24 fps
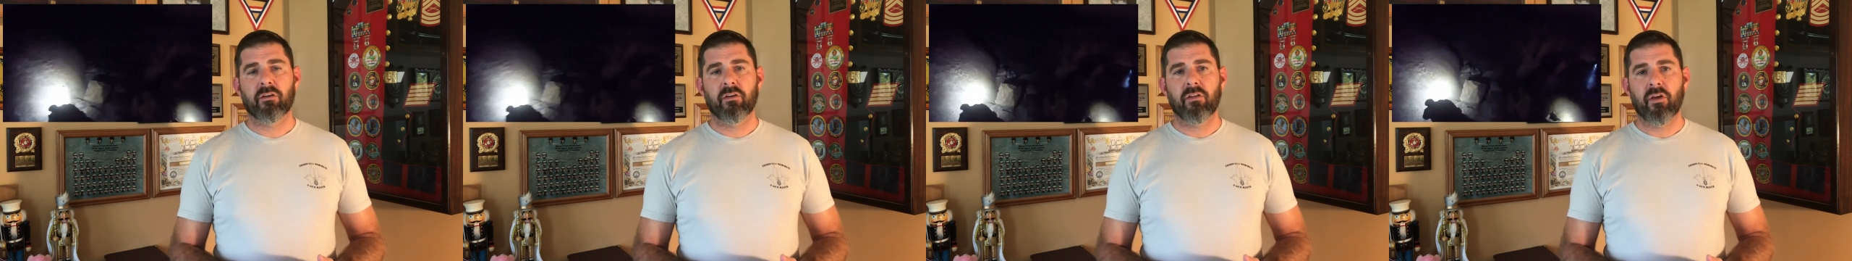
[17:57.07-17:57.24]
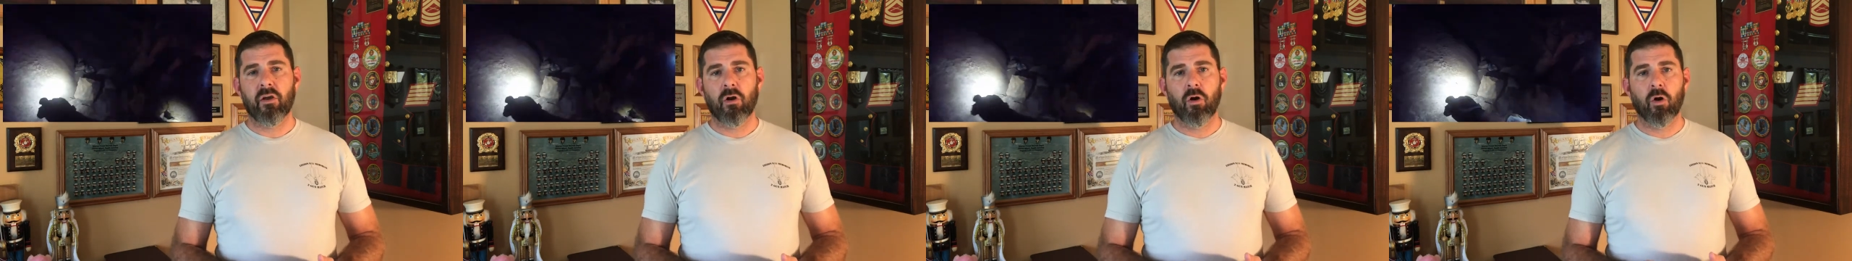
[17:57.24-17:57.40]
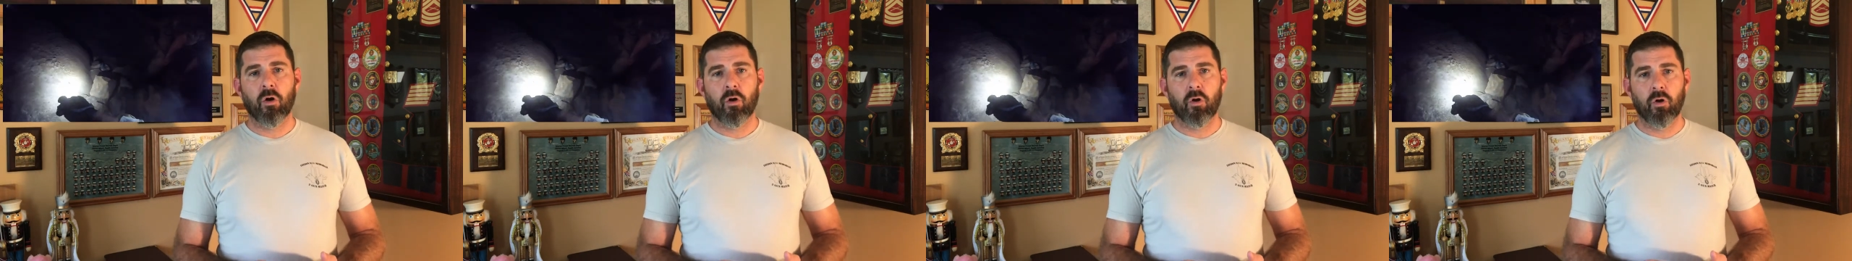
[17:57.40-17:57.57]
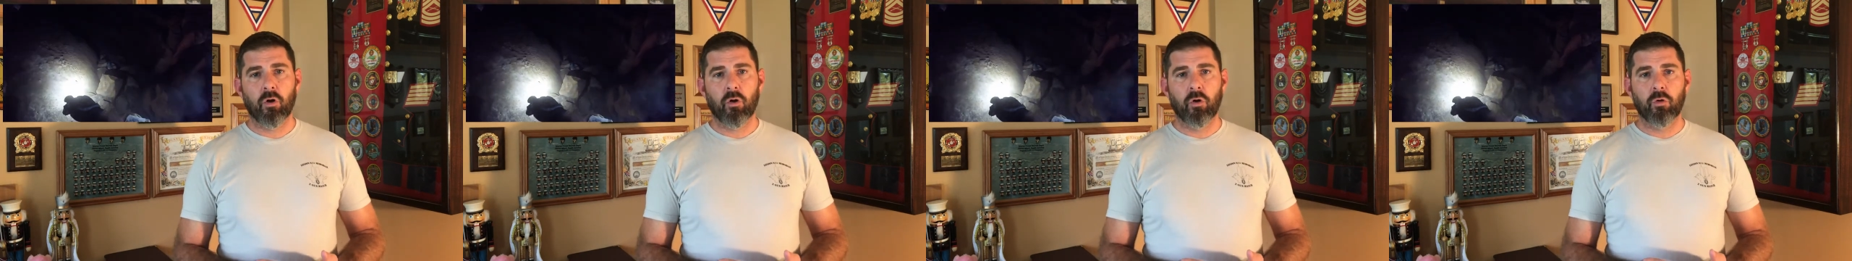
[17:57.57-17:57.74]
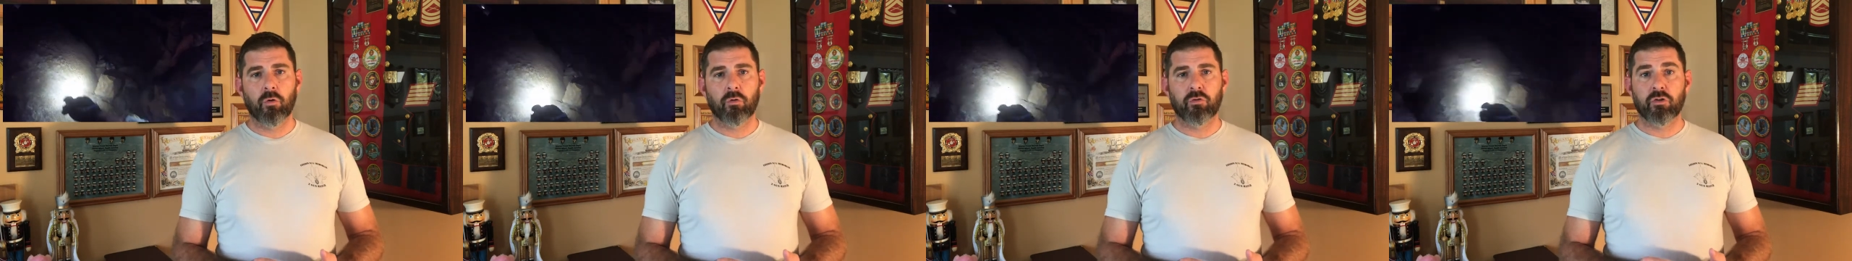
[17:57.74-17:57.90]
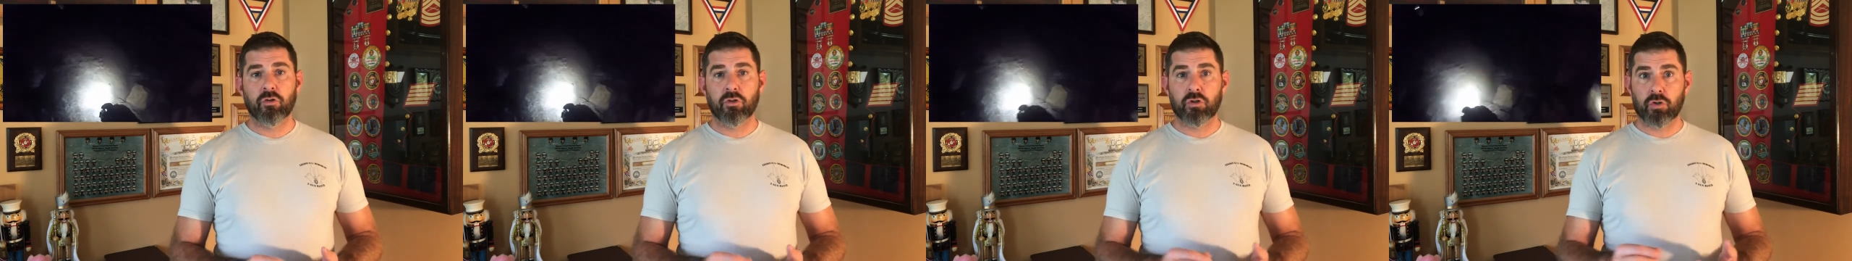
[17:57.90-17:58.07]
to the
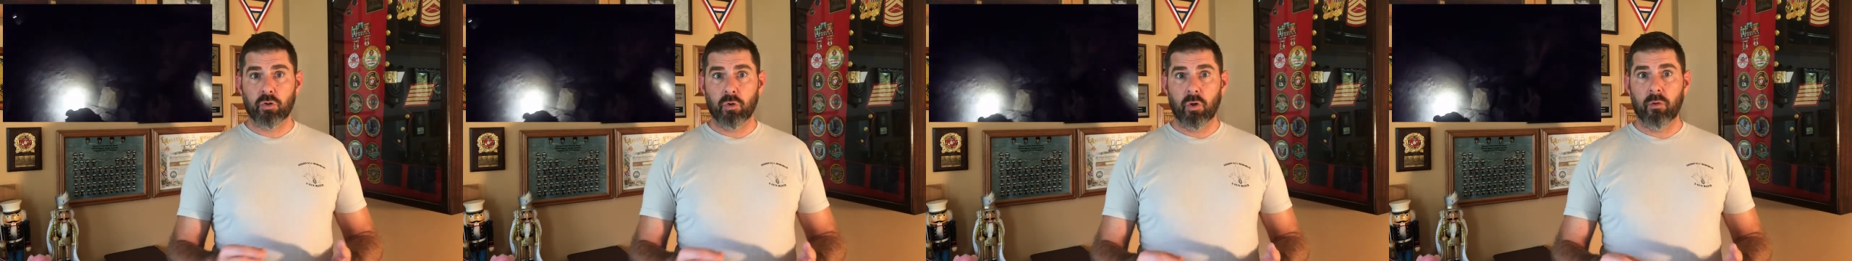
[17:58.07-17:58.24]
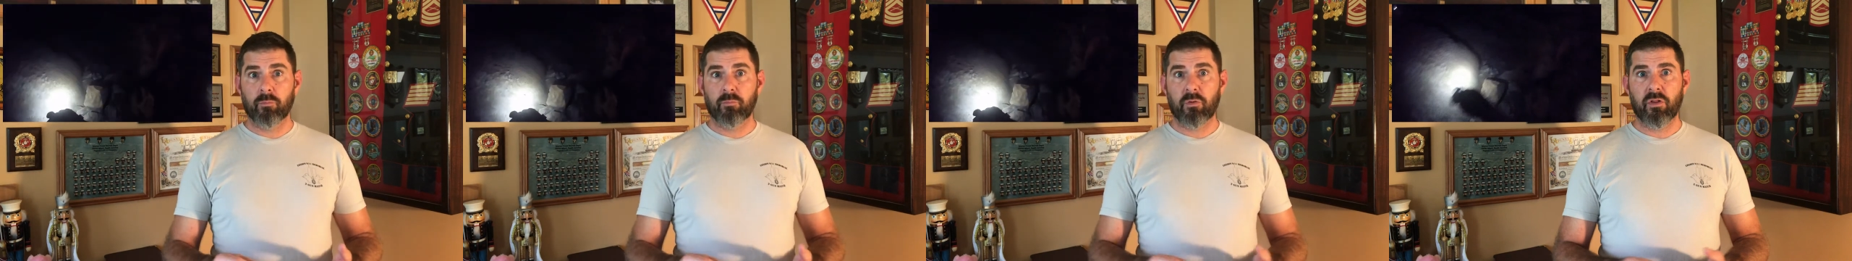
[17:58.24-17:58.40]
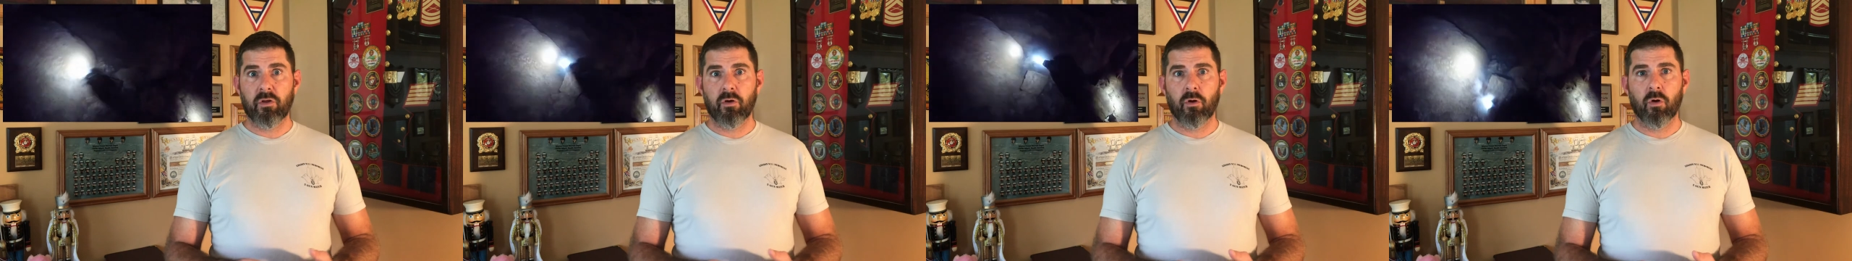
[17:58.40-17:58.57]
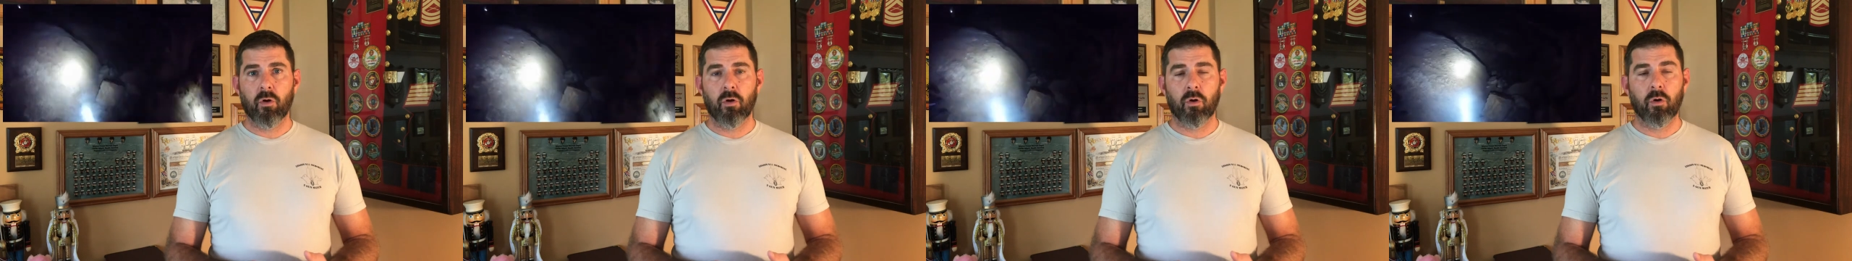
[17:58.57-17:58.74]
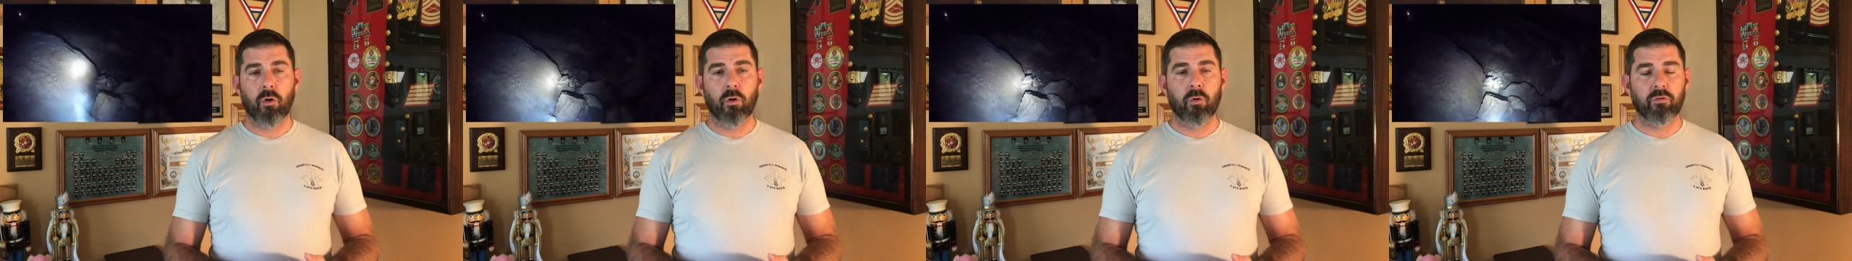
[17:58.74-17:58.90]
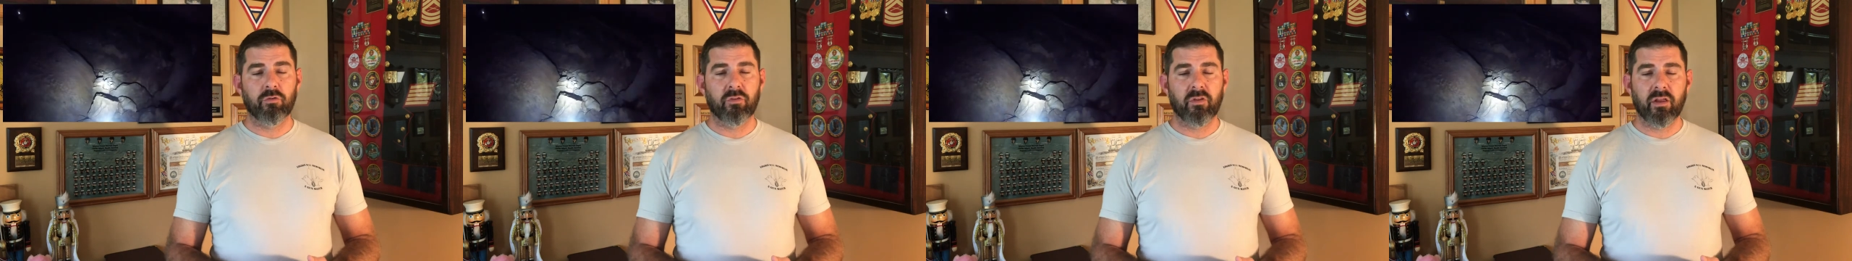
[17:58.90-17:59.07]
ROs. You show up to the ROs.